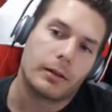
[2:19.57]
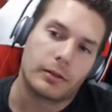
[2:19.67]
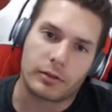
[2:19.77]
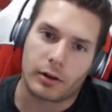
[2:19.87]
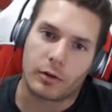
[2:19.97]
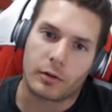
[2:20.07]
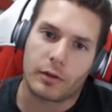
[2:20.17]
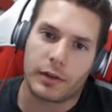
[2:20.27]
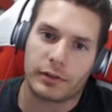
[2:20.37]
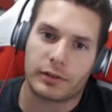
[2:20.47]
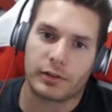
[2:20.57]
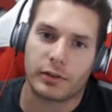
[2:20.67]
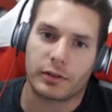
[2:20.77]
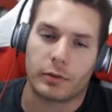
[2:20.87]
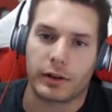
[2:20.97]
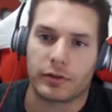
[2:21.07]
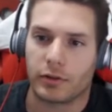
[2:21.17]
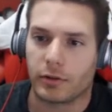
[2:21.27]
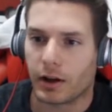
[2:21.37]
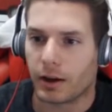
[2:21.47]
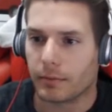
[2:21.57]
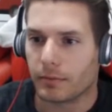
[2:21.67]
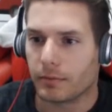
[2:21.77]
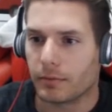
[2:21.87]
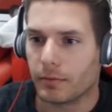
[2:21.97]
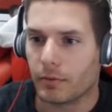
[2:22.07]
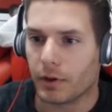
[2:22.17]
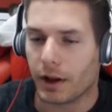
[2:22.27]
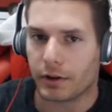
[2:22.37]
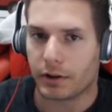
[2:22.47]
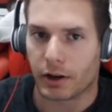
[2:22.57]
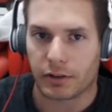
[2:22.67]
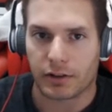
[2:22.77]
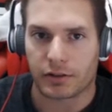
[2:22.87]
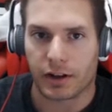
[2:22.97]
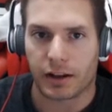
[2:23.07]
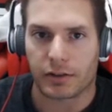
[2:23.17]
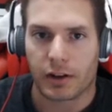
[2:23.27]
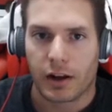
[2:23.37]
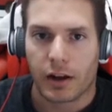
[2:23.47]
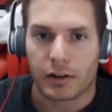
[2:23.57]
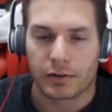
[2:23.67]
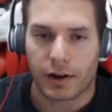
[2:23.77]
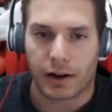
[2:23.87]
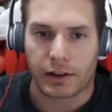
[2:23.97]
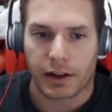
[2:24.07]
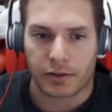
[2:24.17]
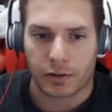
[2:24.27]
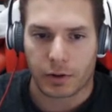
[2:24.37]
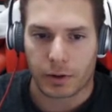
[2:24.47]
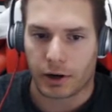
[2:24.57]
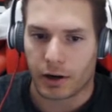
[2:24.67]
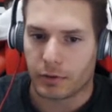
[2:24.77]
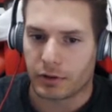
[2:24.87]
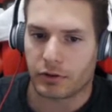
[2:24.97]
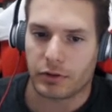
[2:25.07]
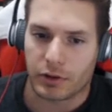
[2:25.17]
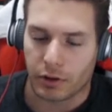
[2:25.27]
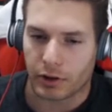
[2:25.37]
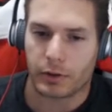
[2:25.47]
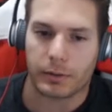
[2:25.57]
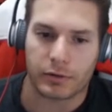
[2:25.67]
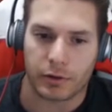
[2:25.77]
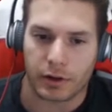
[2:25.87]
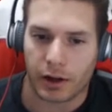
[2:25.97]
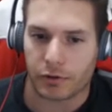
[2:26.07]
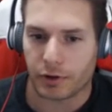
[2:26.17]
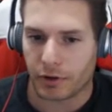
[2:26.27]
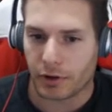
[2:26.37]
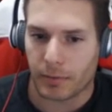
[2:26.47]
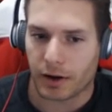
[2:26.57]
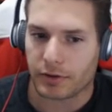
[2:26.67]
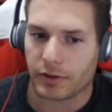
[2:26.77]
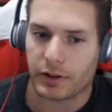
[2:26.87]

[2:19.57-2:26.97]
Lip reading: So this is a good way to, with other cards such as Divine Lance, an equipped card, which you can only equip to a Dragunity monster.